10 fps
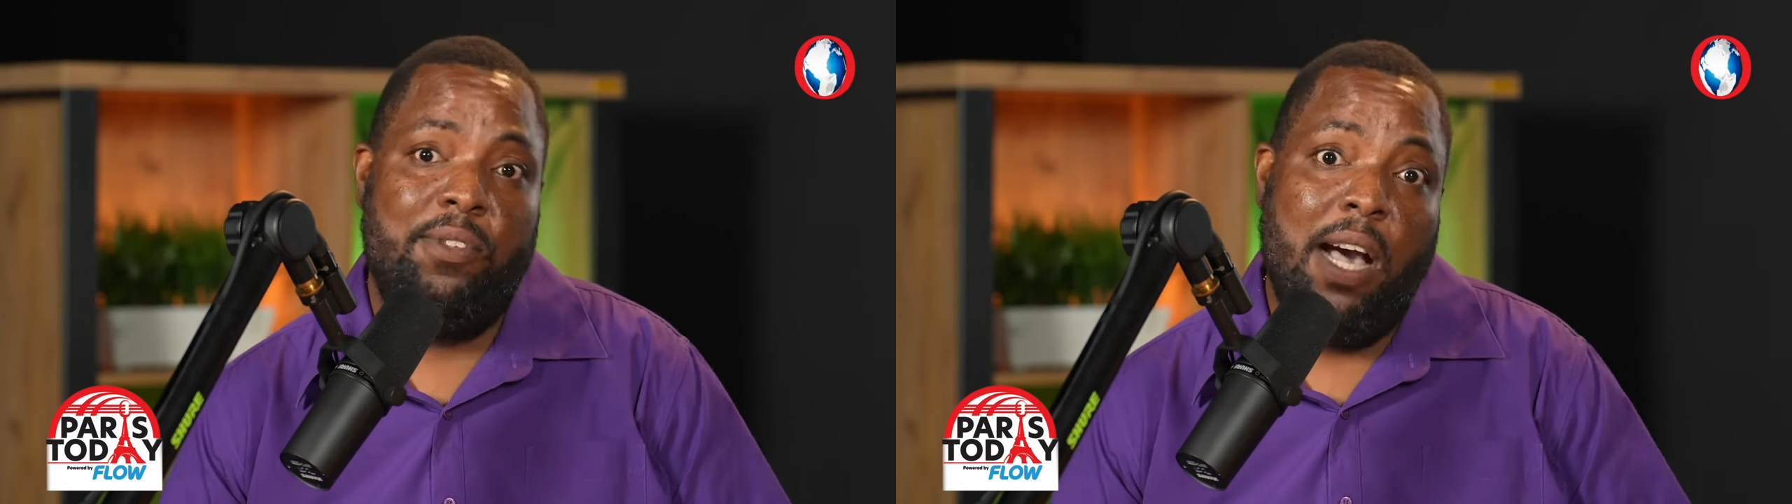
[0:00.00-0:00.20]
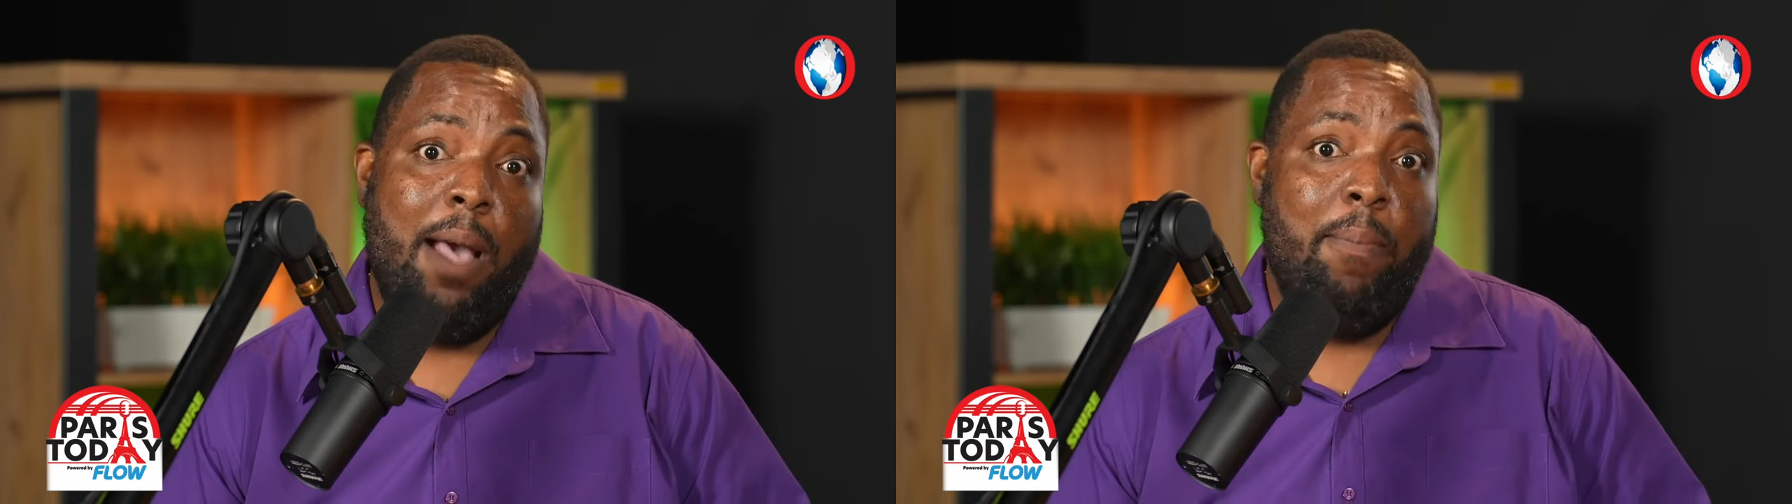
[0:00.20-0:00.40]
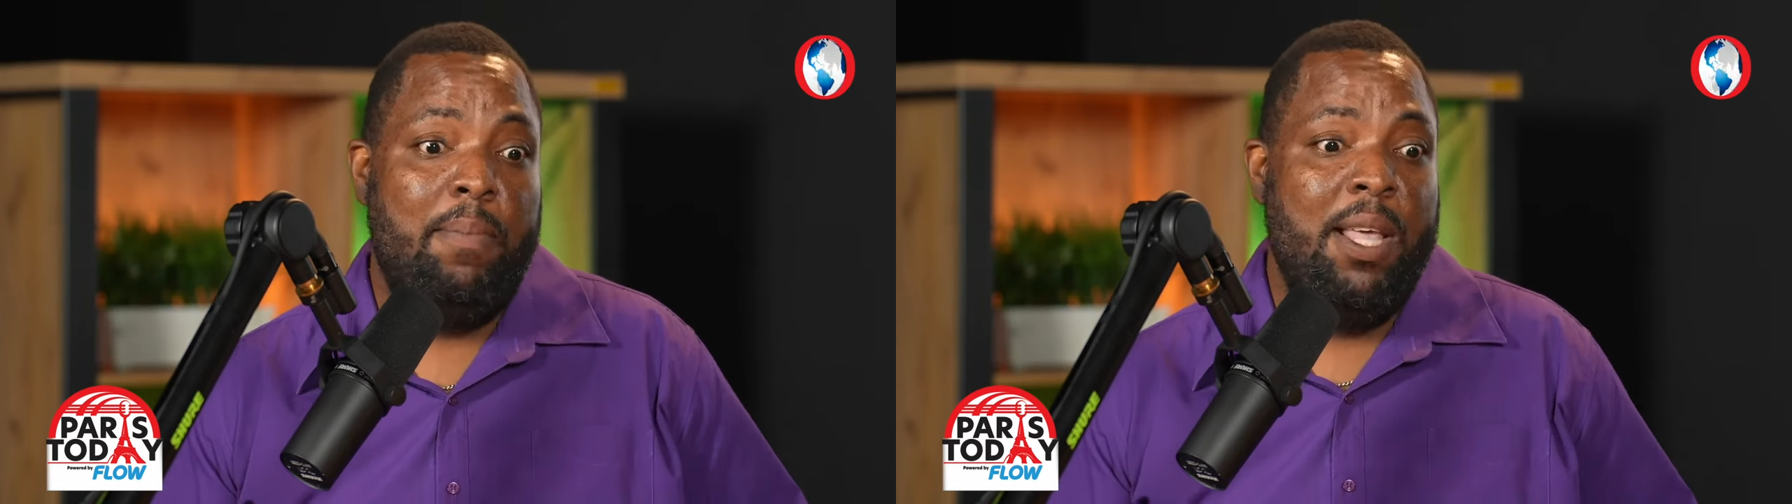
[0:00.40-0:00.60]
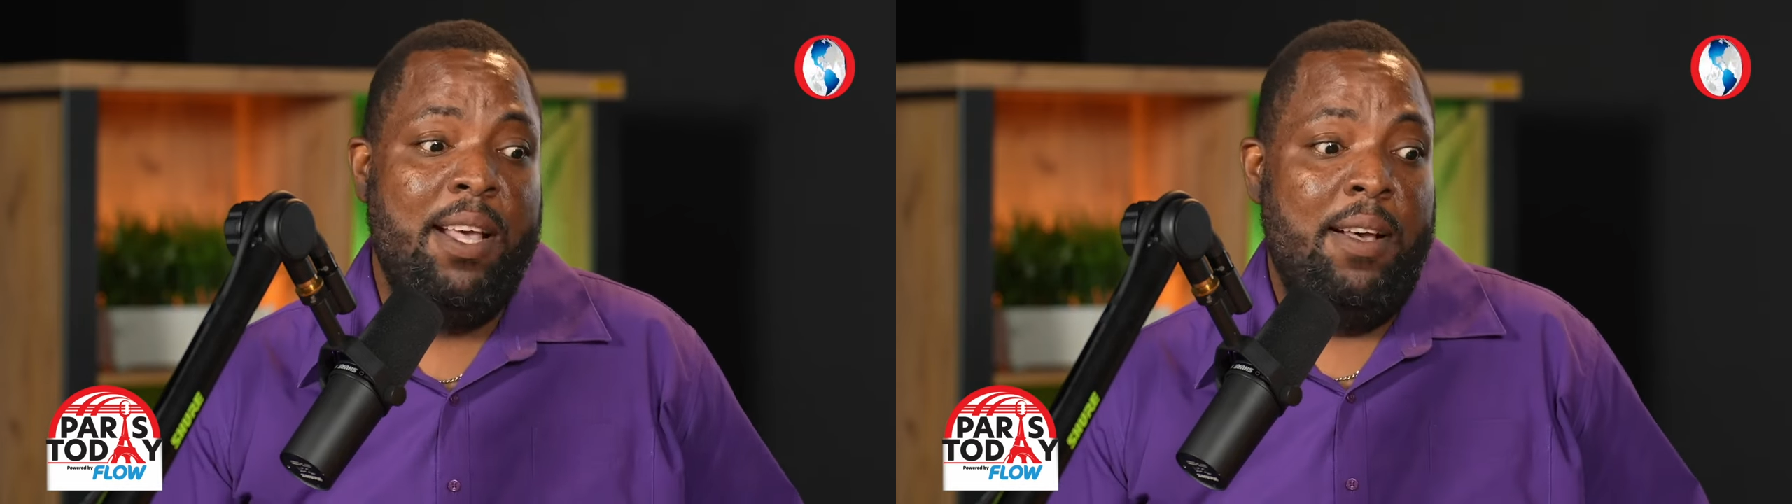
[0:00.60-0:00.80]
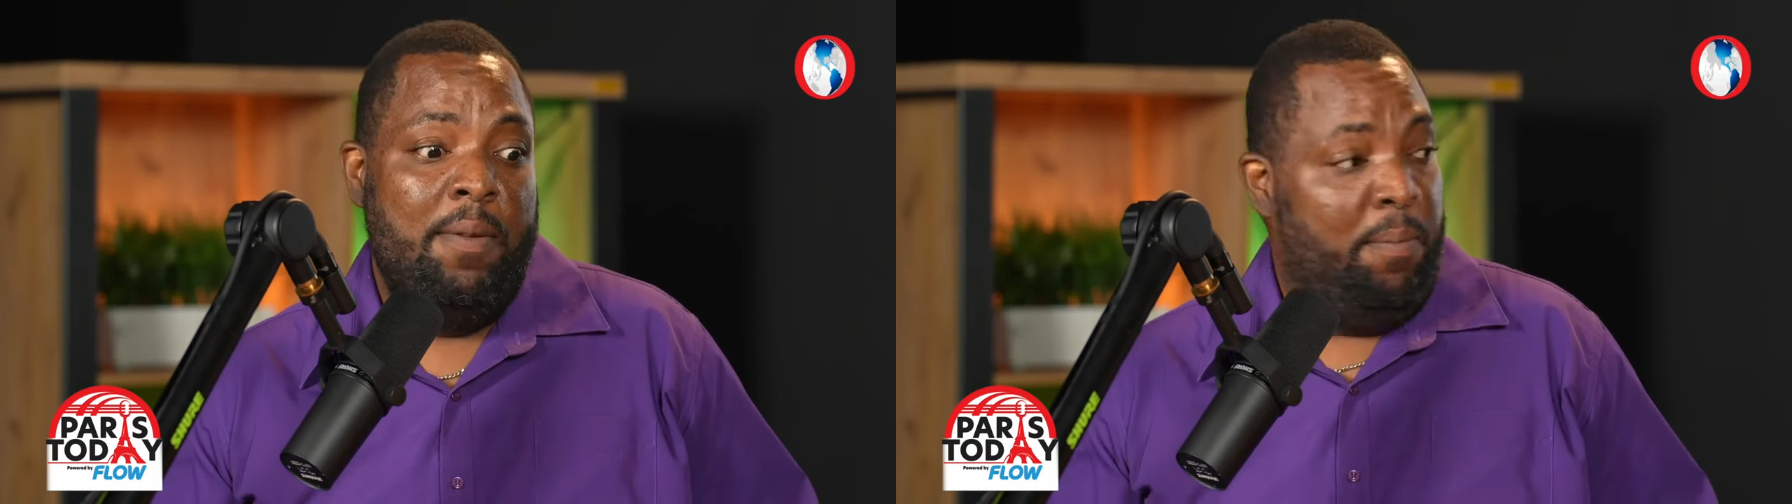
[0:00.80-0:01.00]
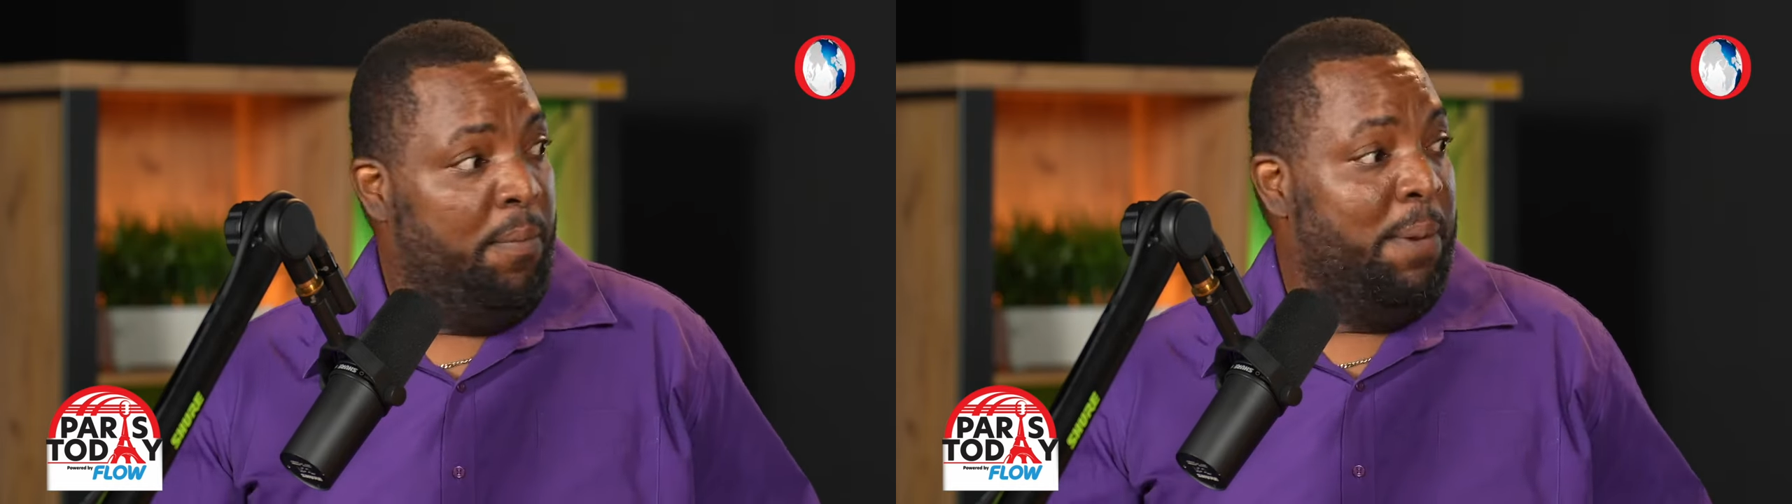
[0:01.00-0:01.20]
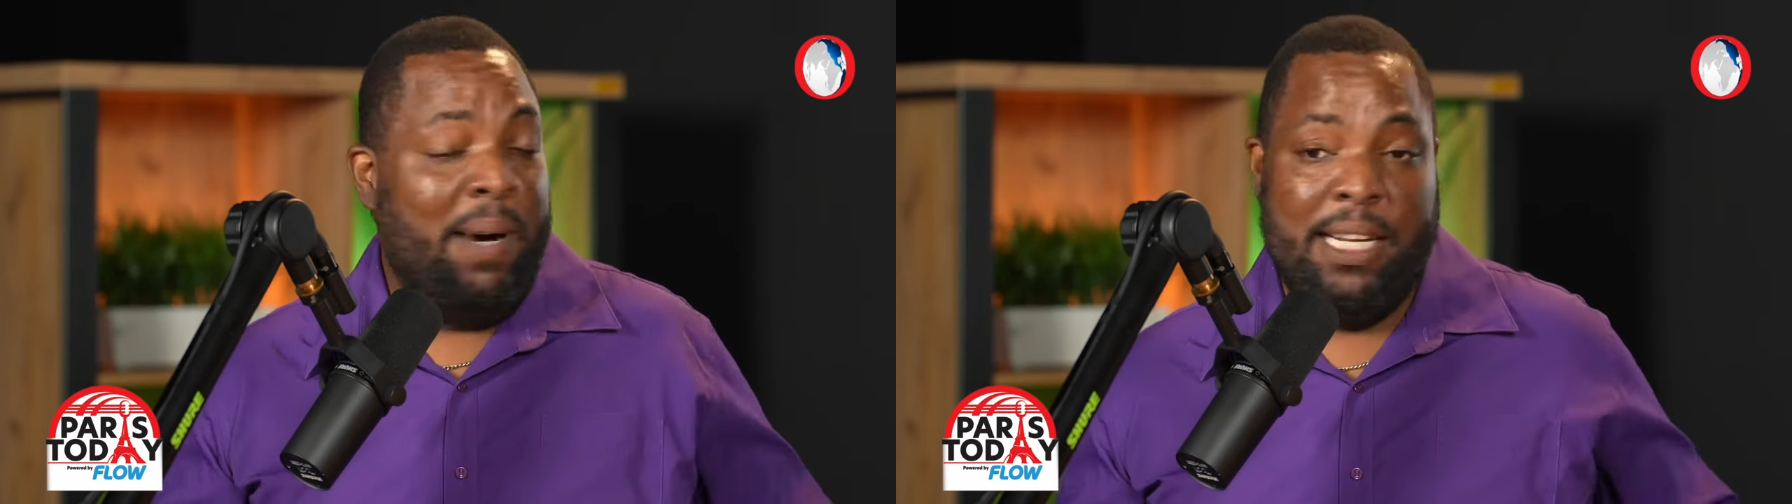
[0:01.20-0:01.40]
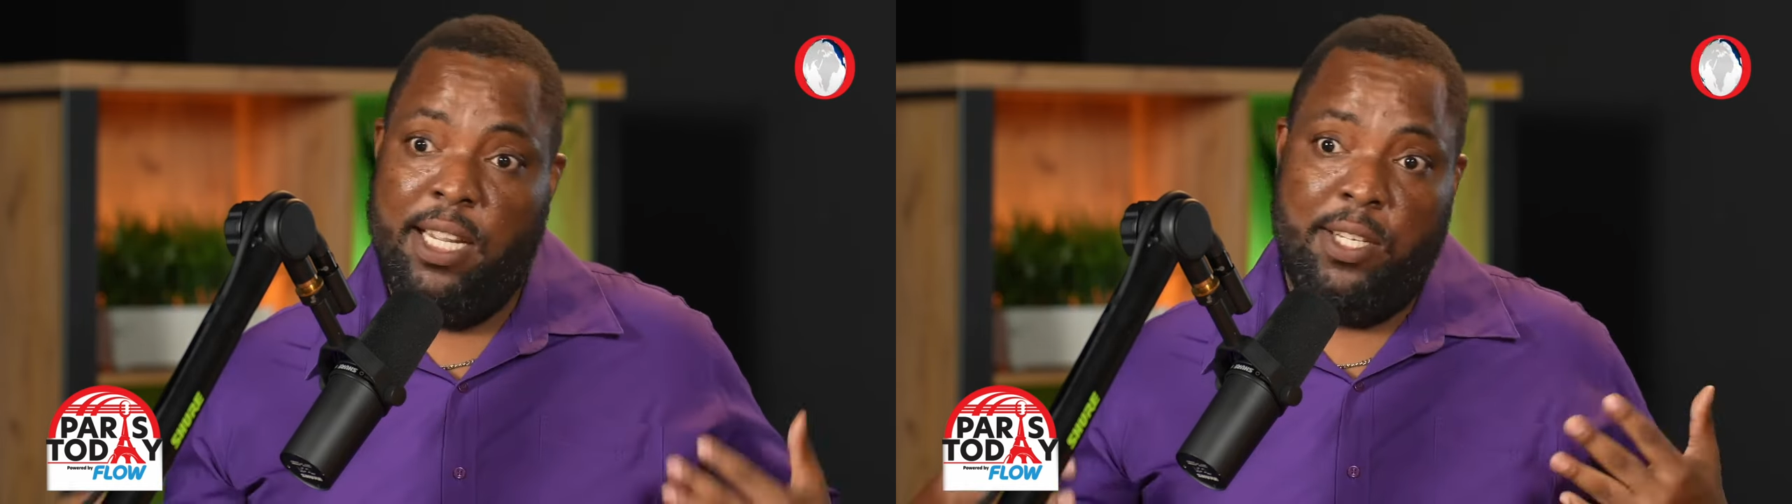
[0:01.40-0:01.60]
So I'm with
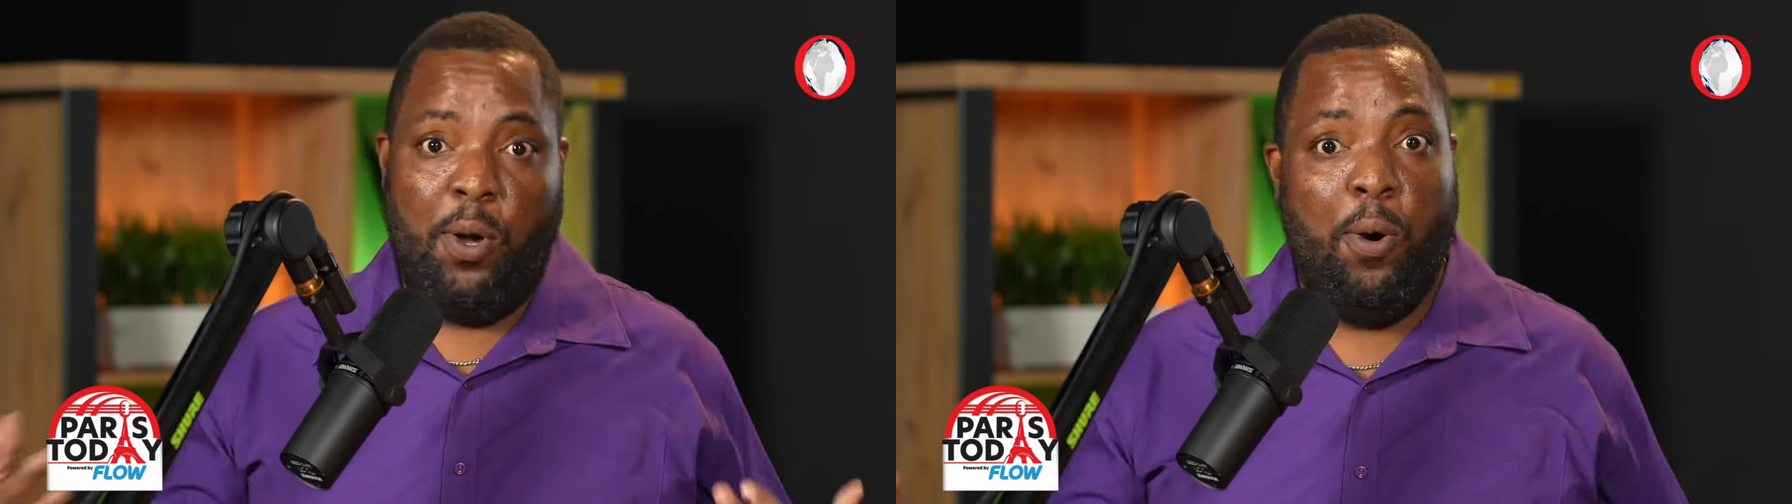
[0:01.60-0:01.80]
my chest